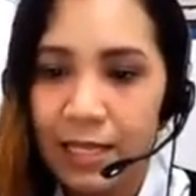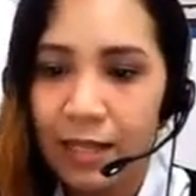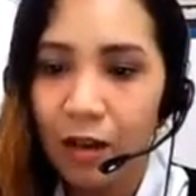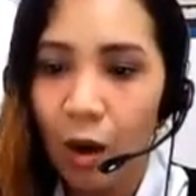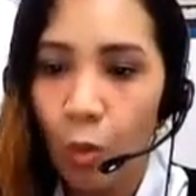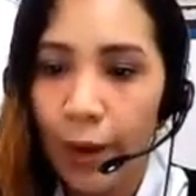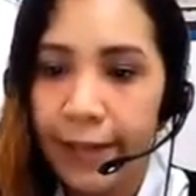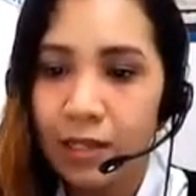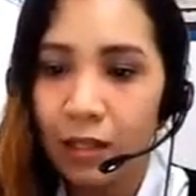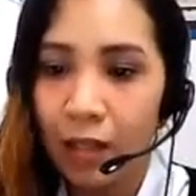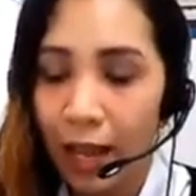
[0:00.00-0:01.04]
Is there a
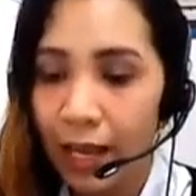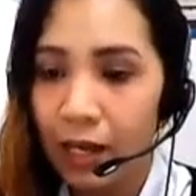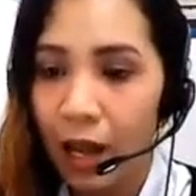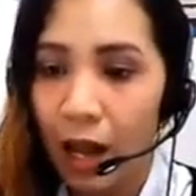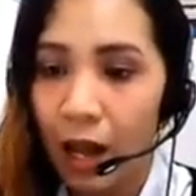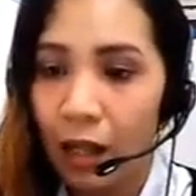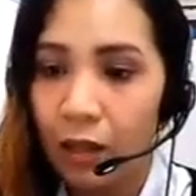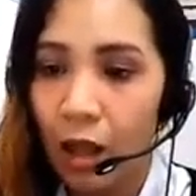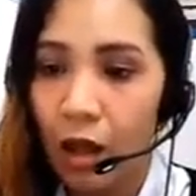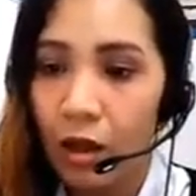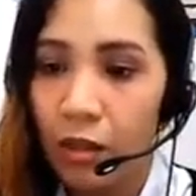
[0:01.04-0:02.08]
white line
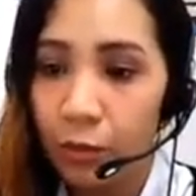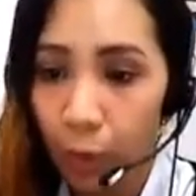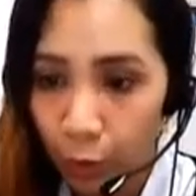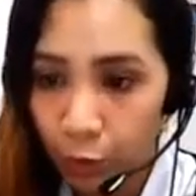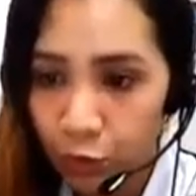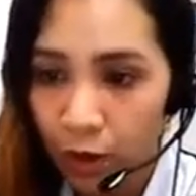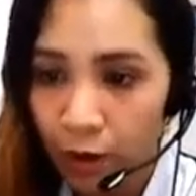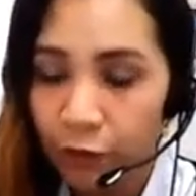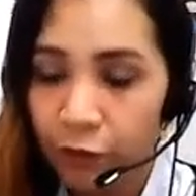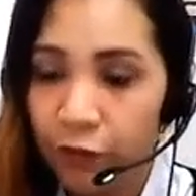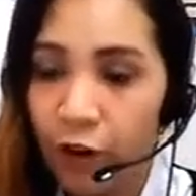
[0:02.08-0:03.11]
along the road
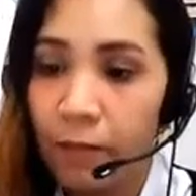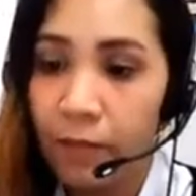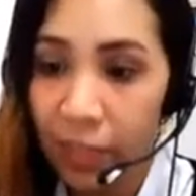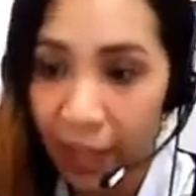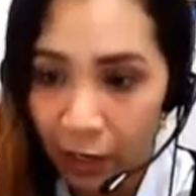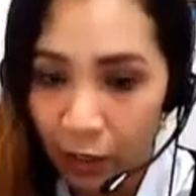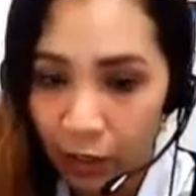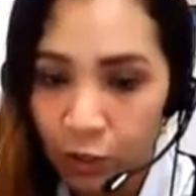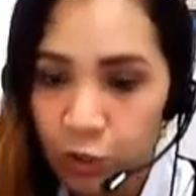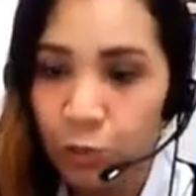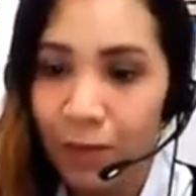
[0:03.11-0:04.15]
from there
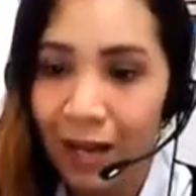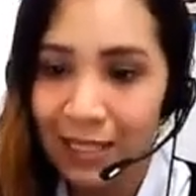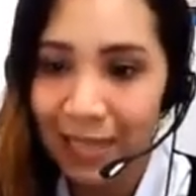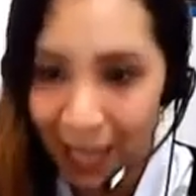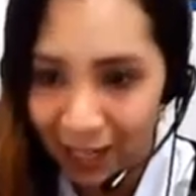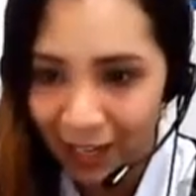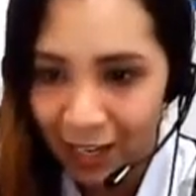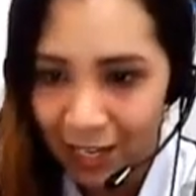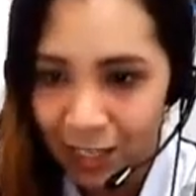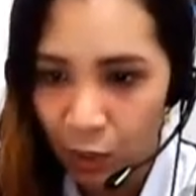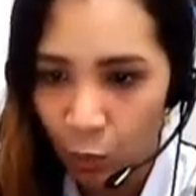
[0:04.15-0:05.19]
to Mactan?
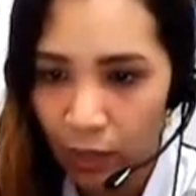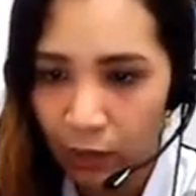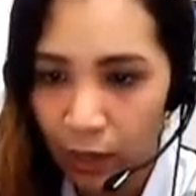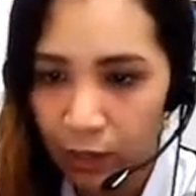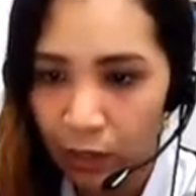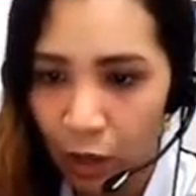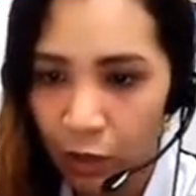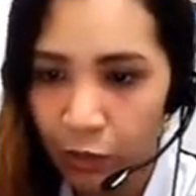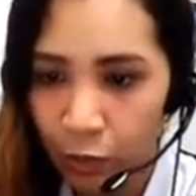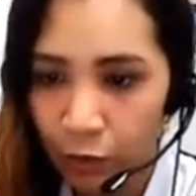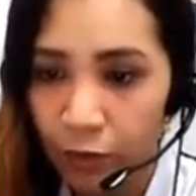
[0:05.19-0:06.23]
Is there a white line along
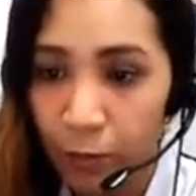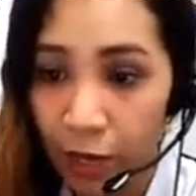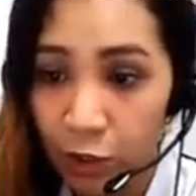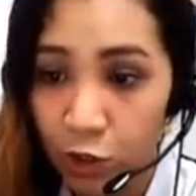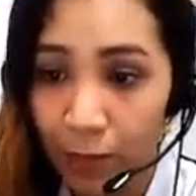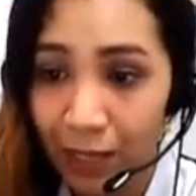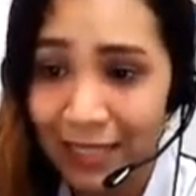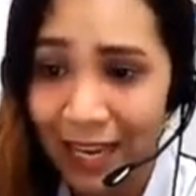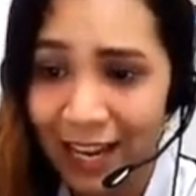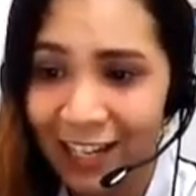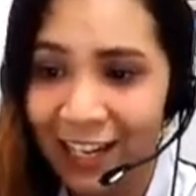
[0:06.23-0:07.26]
the road from there to
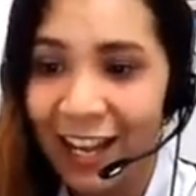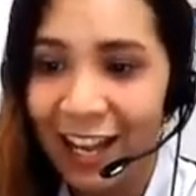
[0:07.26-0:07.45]
Mactan?